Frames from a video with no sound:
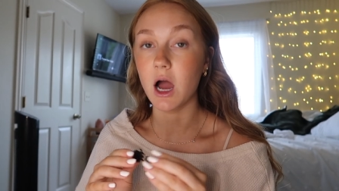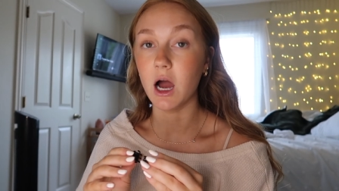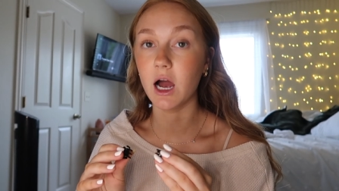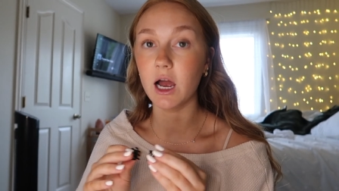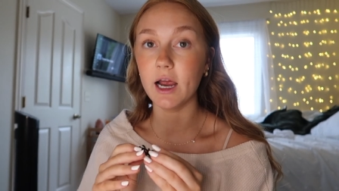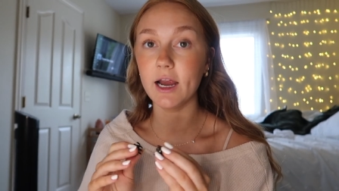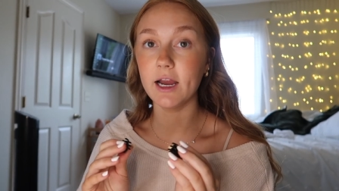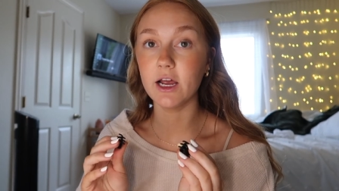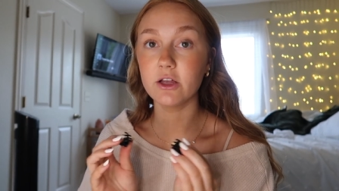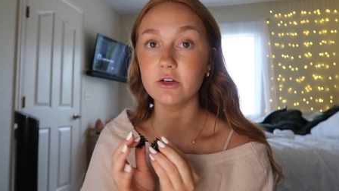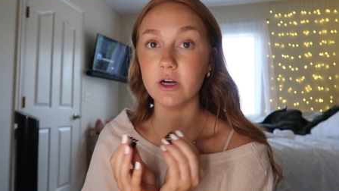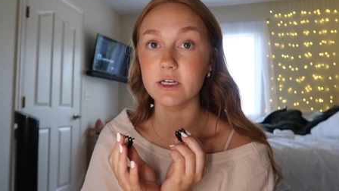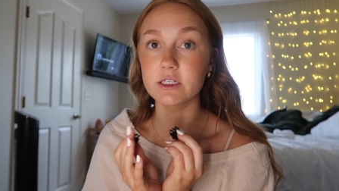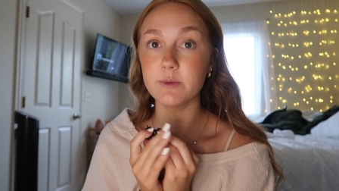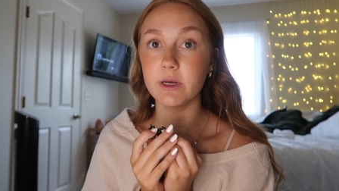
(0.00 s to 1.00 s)
I
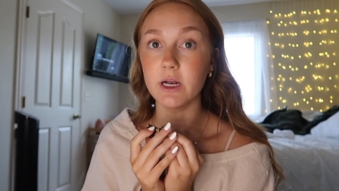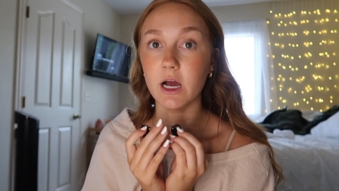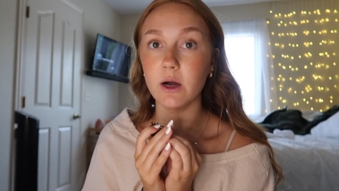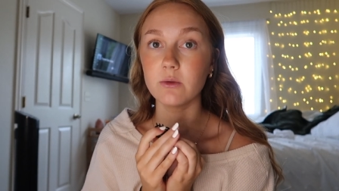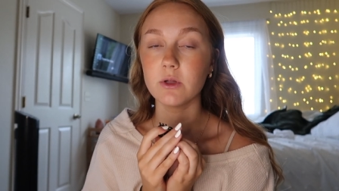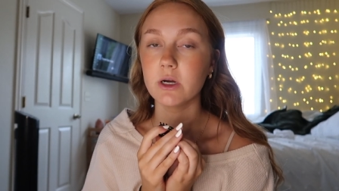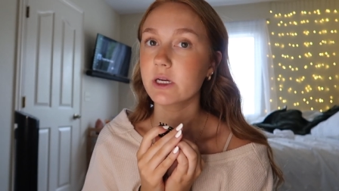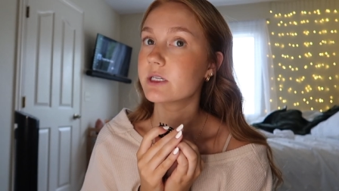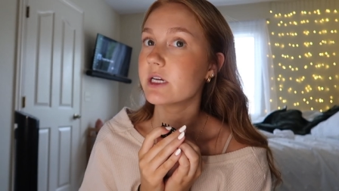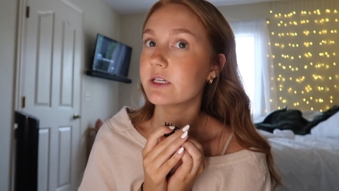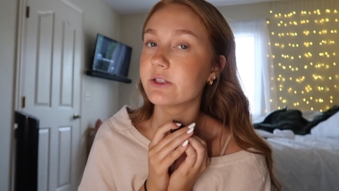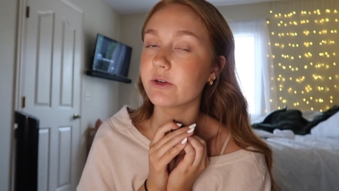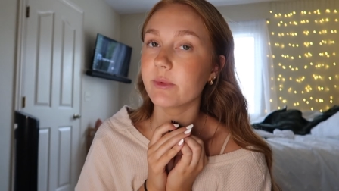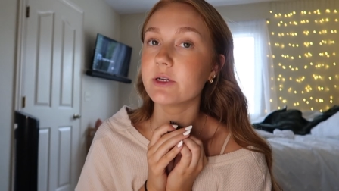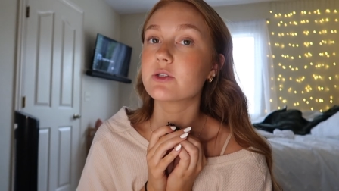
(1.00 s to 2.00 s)
underestimated how long it takes
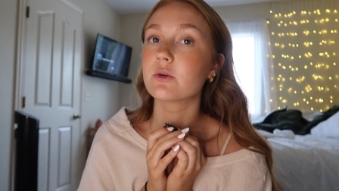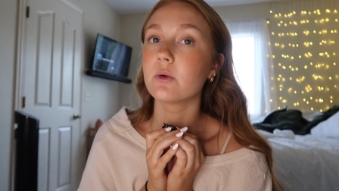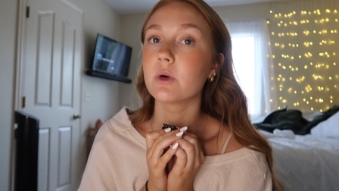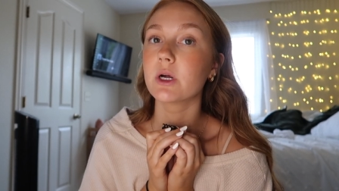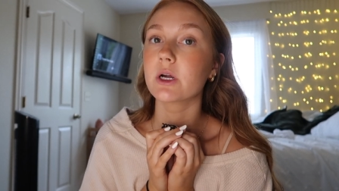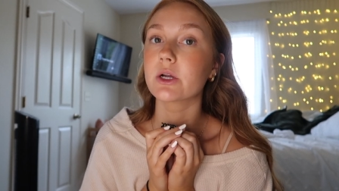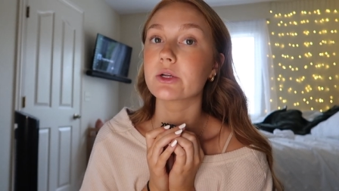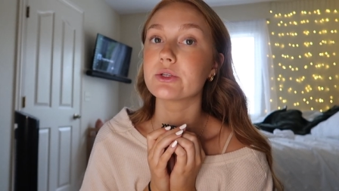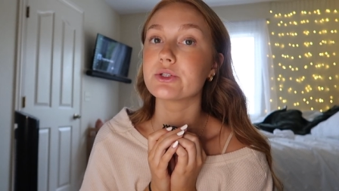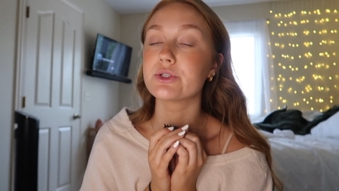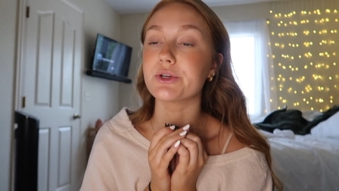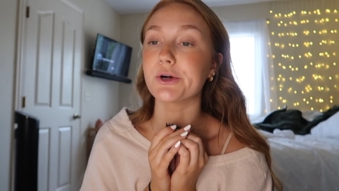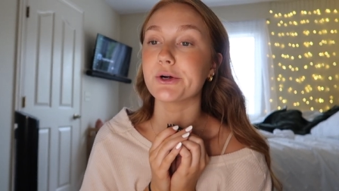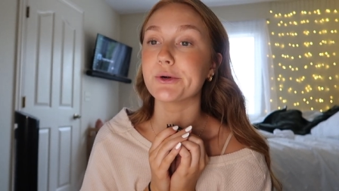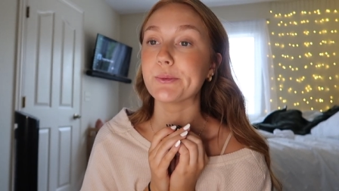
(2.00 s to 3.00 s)
to do my schoolwork,
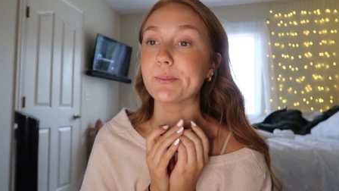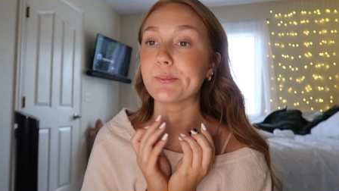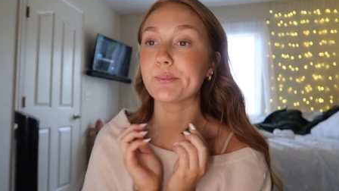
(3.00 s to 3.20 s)
so